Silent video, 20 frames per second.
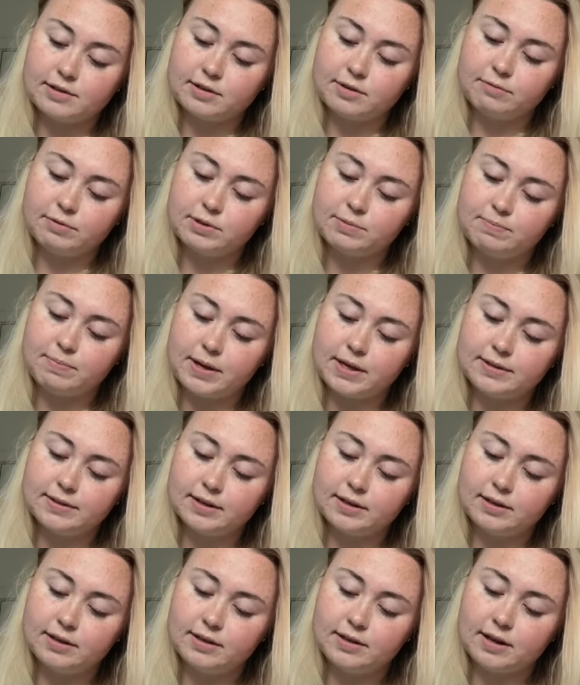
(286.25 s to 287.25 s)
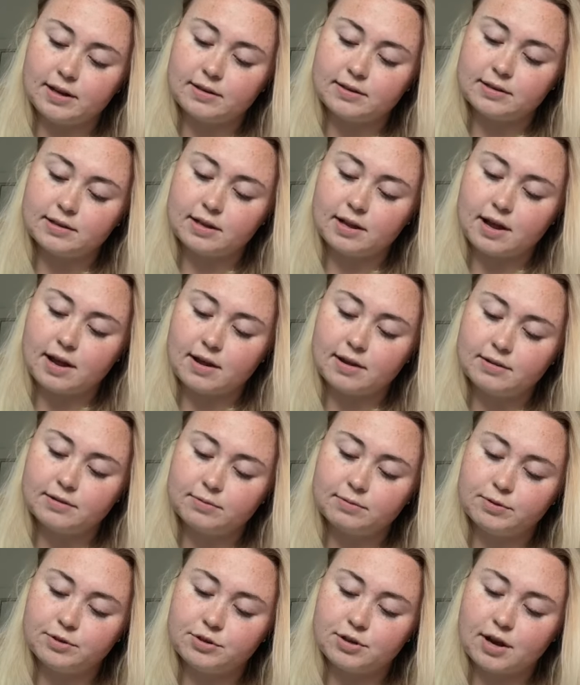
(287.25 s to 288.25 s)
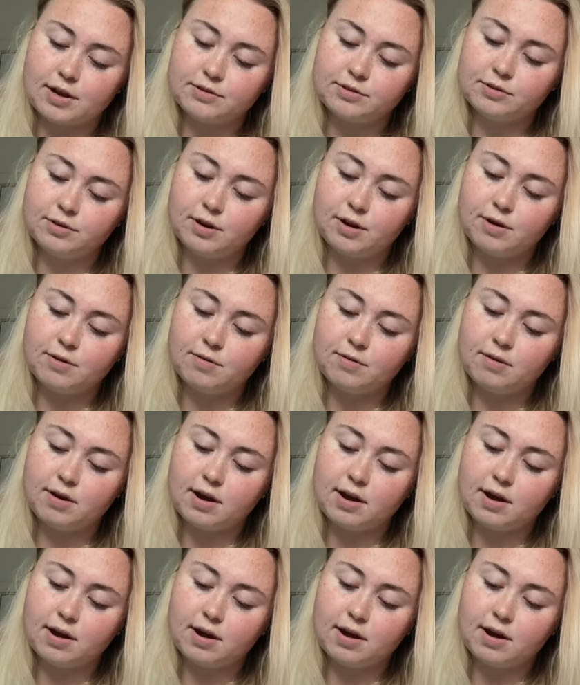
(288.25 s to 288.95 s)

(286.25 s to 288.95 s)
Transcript: It was basically dance class, which as you know,